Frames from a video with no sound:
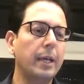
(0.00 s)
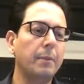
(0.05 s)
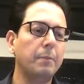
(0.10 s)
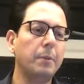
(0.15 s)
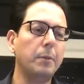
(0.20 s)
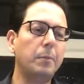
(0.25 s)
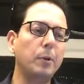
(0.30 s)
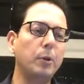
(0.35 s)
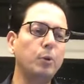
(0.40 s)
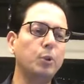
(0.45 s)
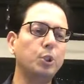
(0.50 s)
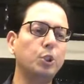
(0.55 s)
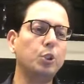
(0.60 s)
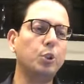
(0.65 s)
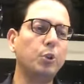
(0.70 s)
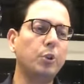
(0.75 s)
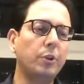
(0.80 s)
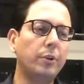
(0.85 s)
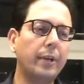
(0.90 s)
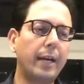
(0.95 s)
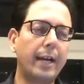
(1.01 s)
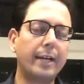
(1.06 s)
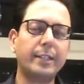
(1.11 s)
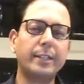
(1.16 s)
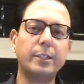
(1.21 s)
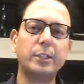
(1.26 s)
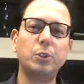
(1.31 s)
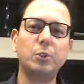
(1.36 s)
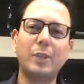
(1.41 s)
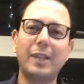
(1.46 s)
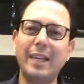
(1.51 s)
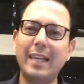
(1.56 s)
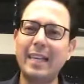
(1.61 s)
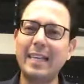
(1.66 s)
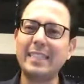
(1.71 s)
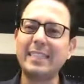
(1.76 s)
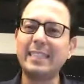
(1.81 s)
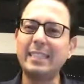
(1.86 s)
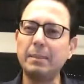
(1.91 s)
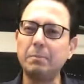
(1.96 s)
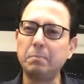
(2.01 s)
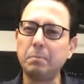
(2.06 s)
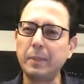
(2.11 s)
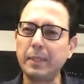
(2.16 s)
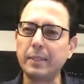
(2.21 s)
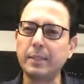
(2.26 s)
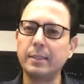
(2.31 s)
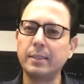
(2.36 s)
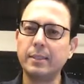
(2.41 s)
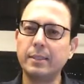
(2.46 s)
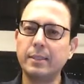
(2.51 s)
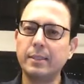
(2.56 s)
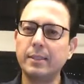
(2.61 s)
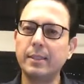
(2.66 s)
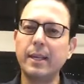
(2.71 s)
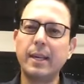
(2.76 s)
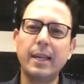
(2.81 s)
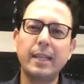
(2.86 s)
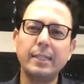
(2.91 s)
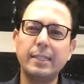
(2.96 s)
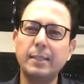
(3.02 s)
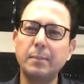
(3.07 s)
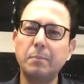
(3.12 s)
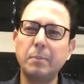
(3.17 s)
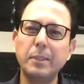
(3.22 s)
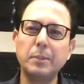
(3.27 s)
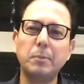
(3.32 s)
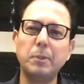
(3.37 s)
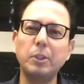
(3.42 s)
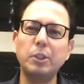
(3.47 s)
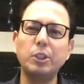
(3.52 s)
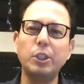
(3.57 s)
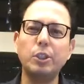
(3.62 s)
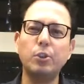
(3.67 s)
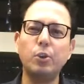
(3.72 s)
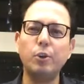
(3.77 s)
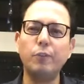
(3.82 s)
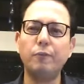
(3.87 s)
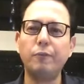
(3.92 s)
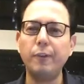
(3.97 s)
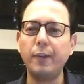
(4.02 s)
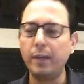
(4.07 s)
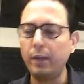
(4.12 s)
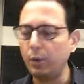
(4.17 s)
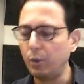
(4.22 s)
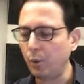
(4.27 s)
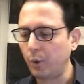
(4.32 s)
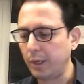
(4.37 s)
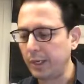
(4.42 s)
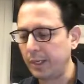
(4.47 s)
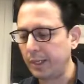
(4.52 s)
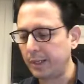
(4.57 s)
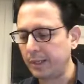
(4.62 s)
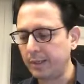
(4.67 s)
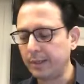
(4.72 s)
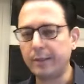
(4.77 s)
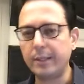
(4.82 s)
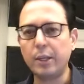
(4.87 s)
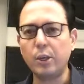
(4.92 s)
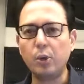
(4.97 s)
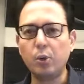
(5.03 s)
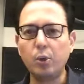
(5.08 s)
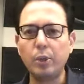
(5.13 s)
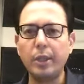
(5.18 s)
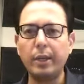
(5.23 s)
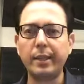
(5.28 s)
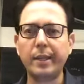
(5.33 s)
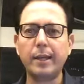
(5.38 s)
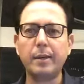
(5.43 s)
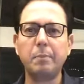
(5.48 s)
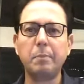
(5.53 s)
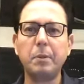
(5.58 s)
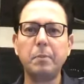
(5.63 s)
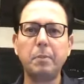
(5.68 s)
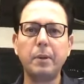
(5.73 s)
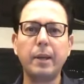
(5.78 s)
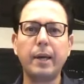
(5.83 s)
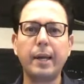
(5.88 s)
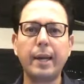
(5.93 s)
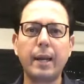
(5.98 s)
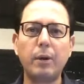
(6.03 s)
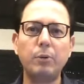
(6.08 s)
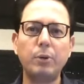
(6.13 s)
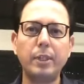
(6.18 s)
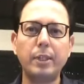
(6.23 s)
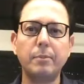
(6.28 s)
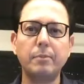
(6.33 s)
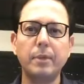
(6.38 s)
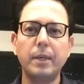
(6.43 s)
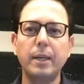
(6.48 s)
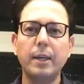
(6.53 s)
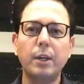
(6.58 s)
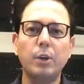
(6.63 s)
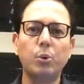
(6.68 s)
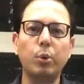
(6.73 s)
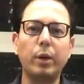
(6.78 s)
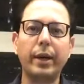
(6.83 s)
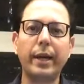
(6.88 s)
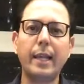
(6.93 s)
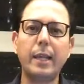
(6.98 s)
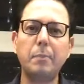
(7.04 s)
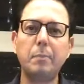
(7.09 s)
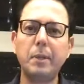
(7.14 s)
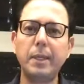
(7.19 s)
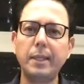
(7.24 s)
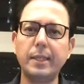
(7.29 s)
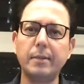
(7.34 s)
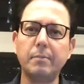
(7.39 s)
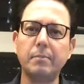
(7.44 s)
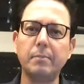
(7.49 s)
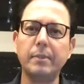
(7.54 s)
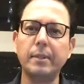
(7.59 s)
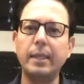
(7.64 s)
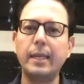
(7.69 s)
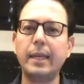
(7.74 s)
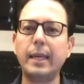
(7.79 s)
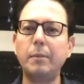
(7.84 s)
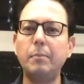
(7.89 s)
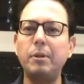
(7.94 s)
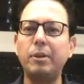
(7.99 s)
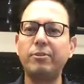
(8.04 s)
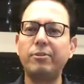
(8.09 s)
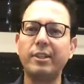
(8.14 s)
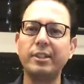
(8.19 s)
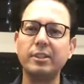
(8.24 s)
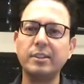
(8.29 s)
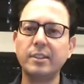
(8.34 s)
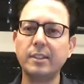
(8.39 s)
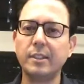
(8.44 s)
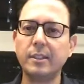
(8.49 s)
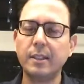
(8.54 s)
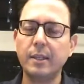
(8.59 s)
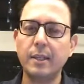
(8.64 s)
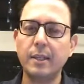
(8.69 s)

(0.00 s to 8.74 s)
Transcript: People who show gratitude are less depressed. They're less depressed because they don't feel lonely. They know that there are people around them who are helping them. They can be trusted.